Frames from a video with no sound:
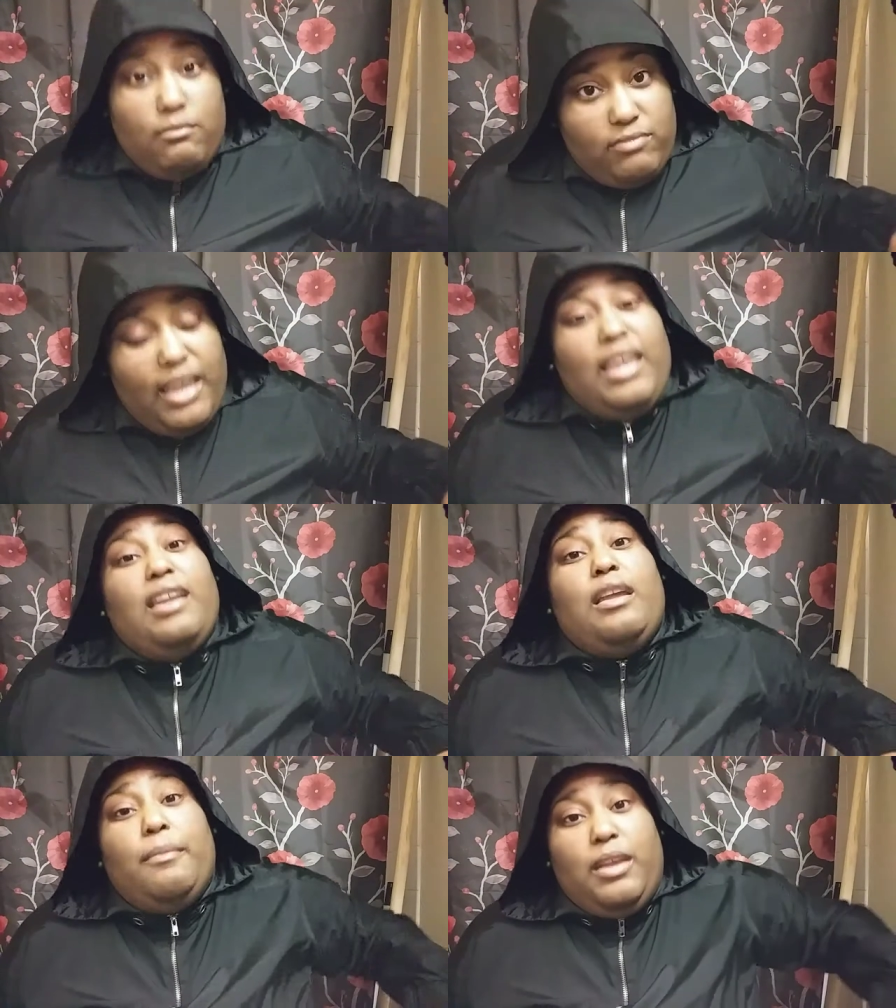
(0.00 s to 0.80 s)
they
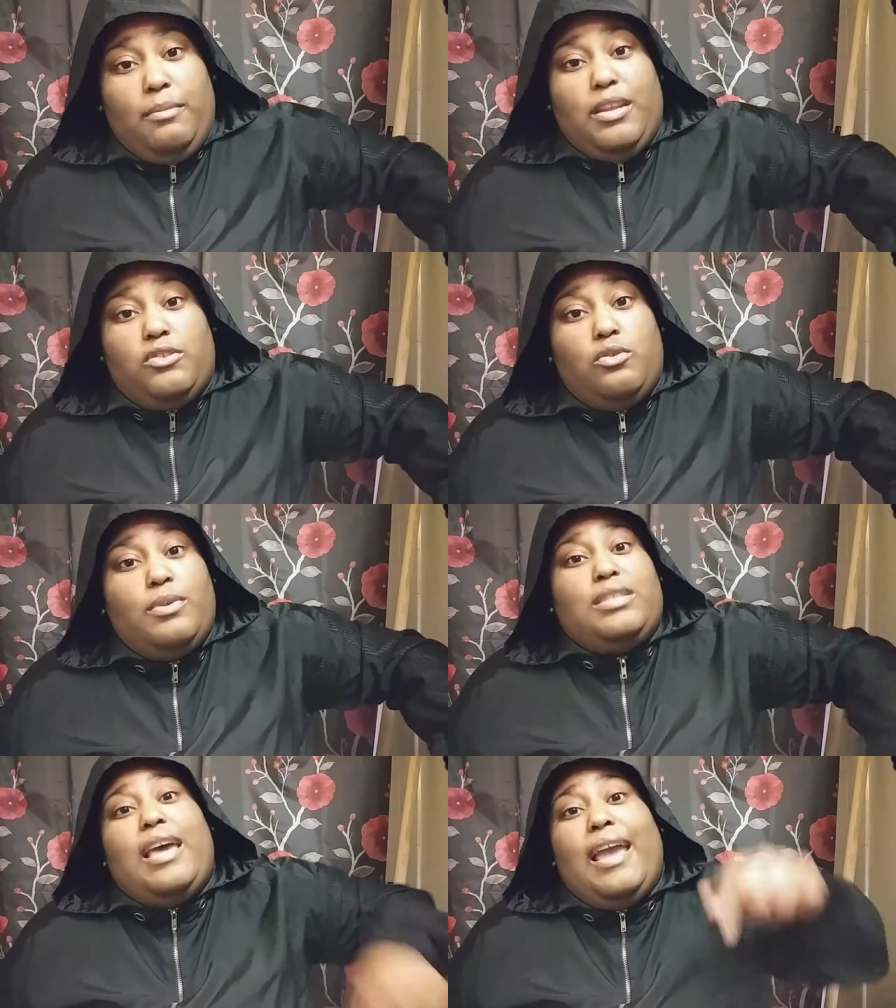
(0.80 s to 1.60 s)
end up committing
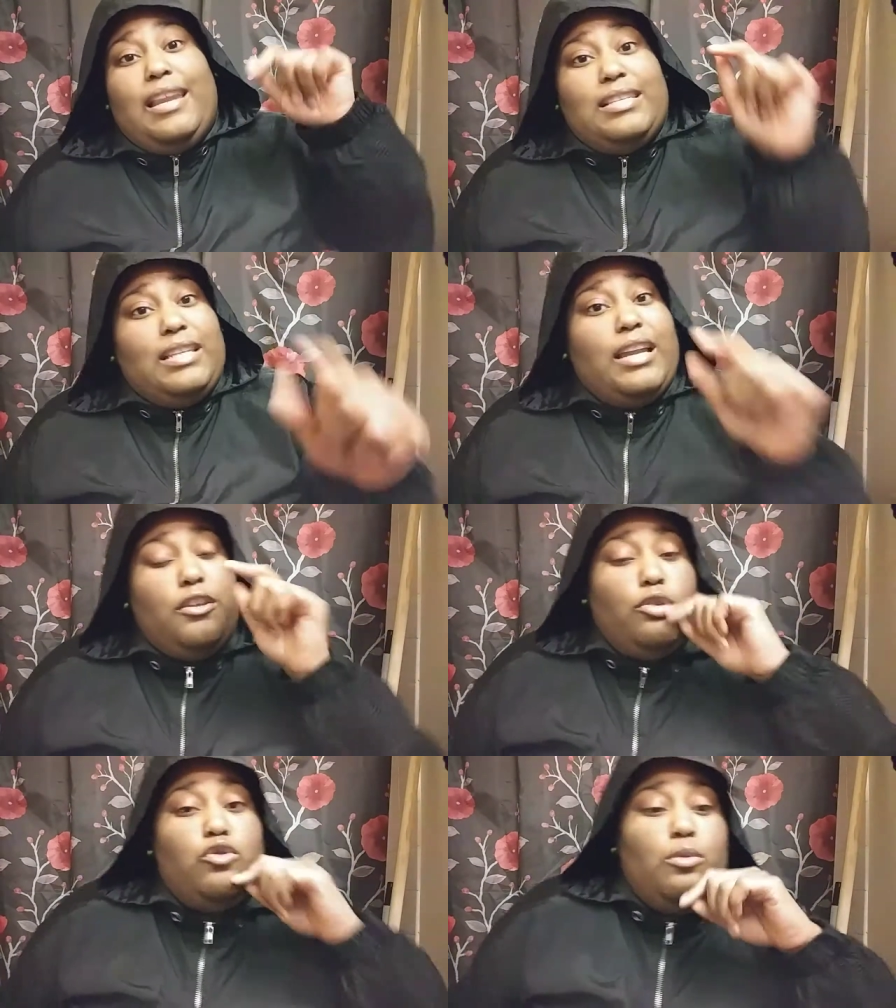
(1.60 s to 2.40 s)
suicide and there's a lot of
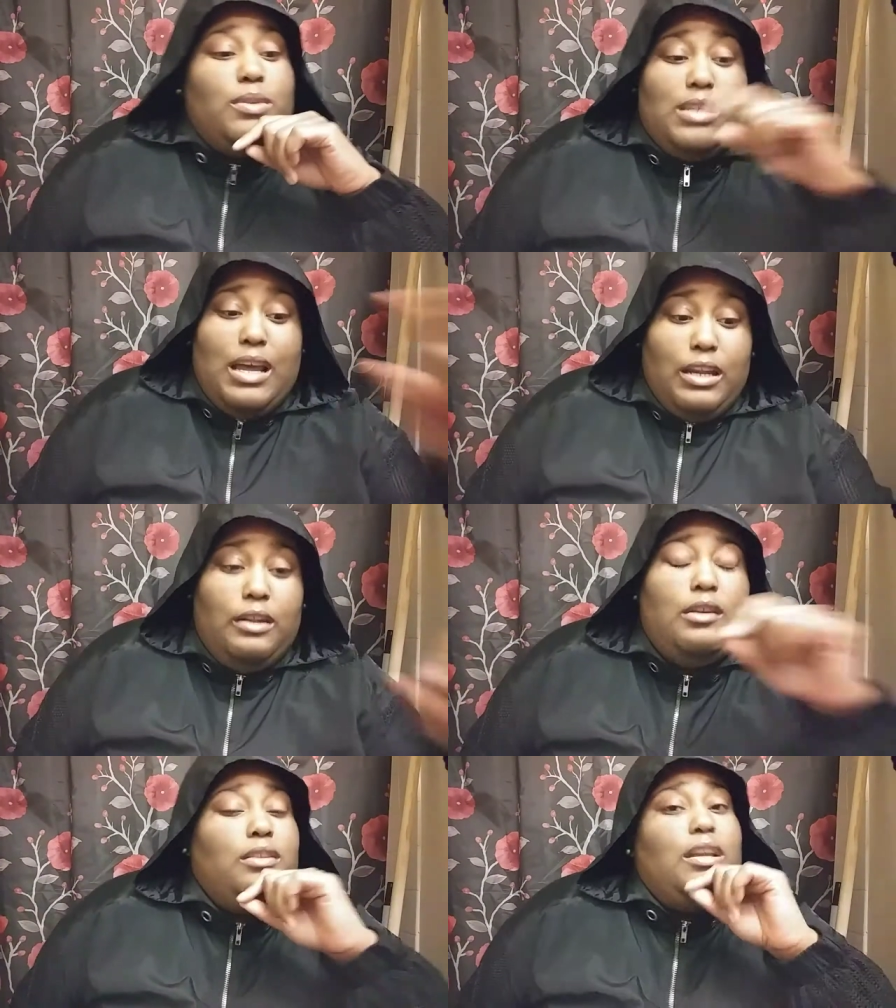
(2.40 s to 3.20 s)
youtubers that i did
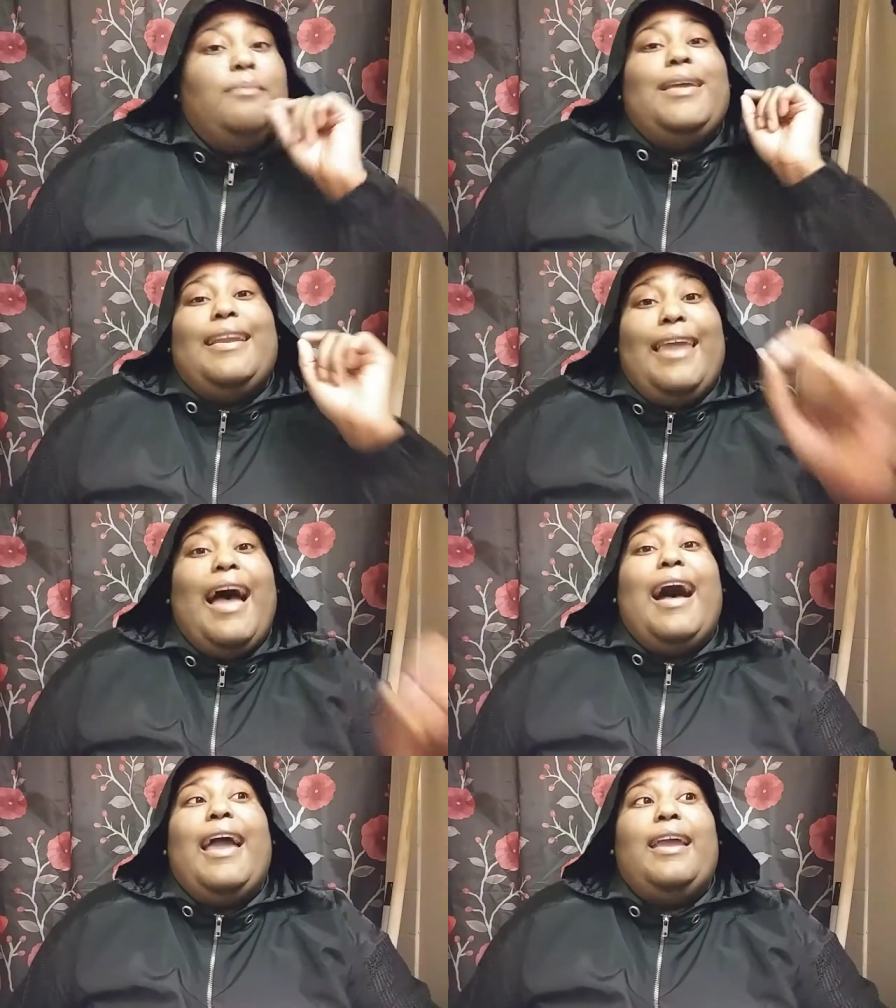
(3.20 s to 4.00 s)
looked up that
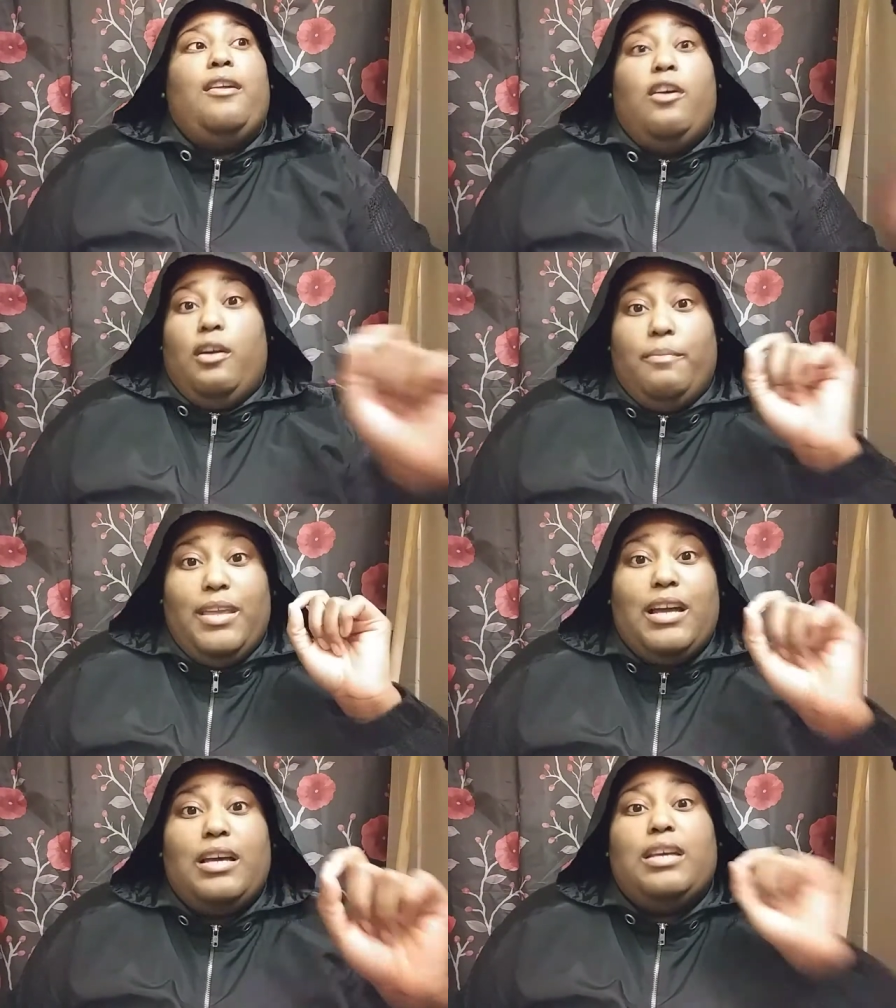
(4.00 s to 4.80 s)
died
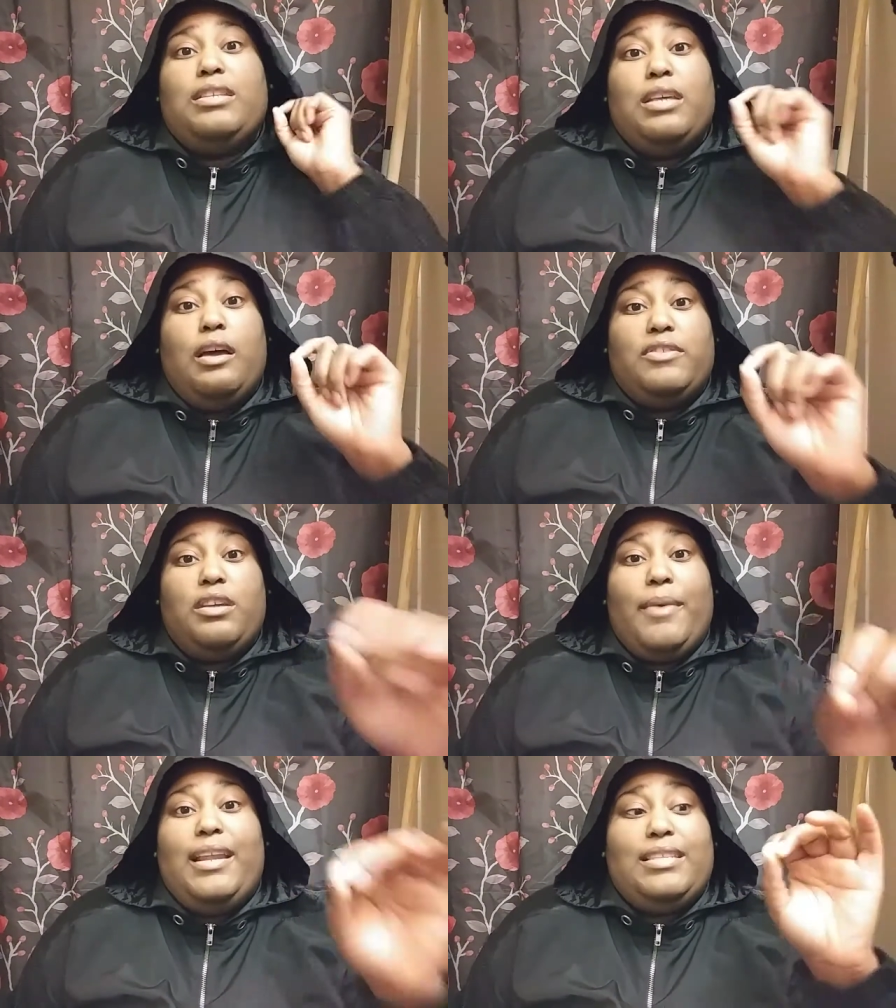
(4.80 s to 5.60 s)
because of somebody